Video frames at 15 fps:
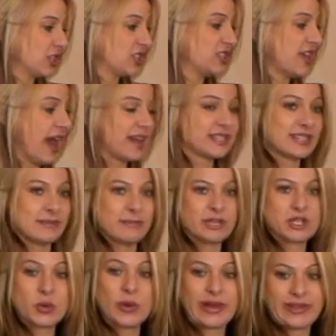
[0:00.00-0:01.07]
Which
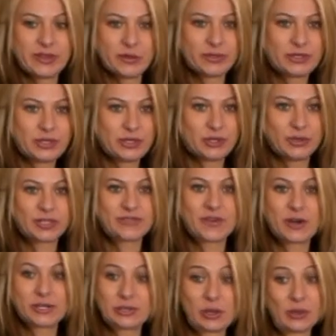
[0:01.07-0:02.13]
that's in between those two as
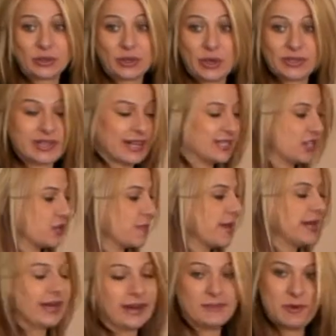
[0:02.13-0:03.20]
far as hold goes. That's their
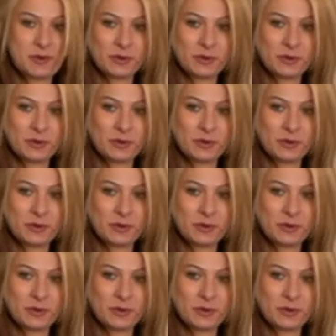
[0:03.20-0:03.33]
medium.